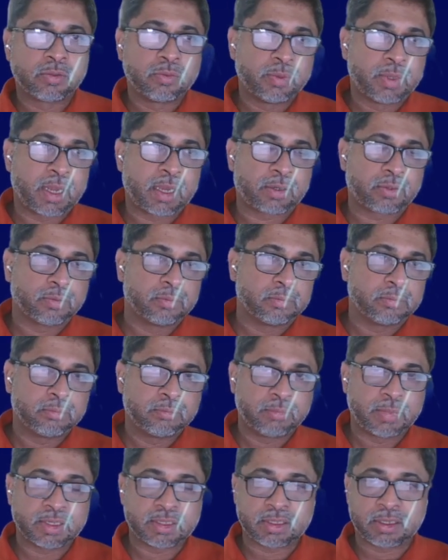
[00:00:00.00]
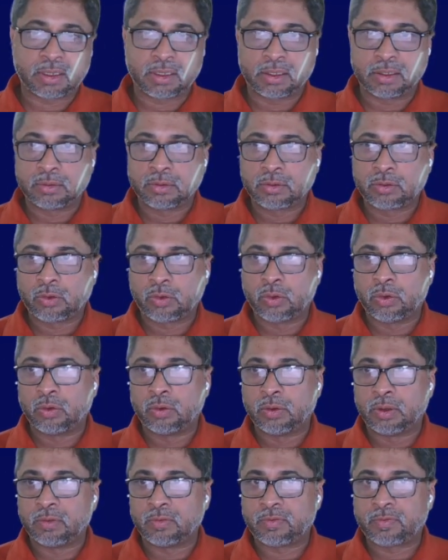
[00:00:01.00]
So we had to basically
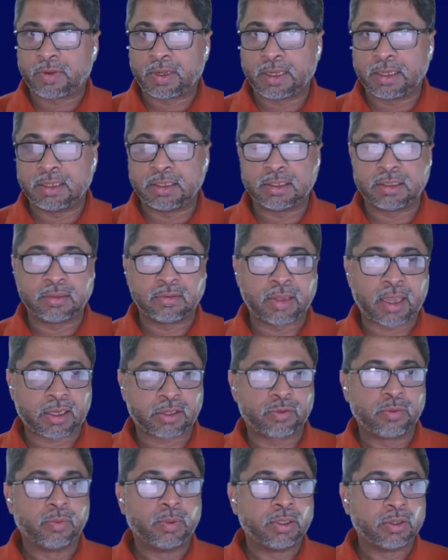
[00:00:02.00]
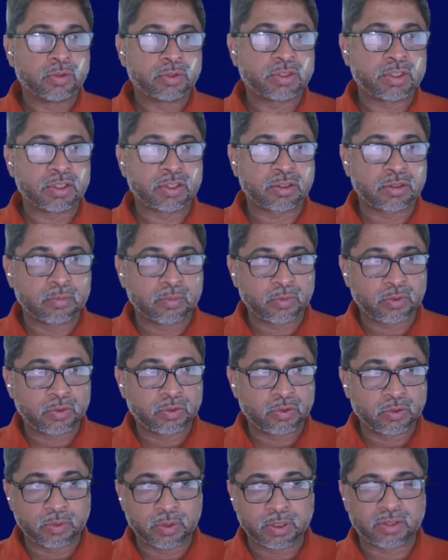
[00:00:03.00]
go and find the actual Windows
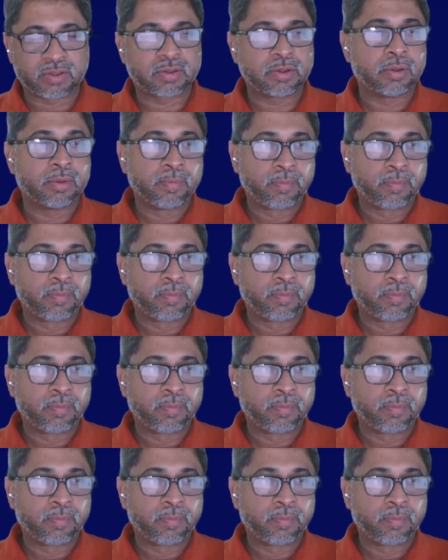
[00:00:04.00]
system to do it.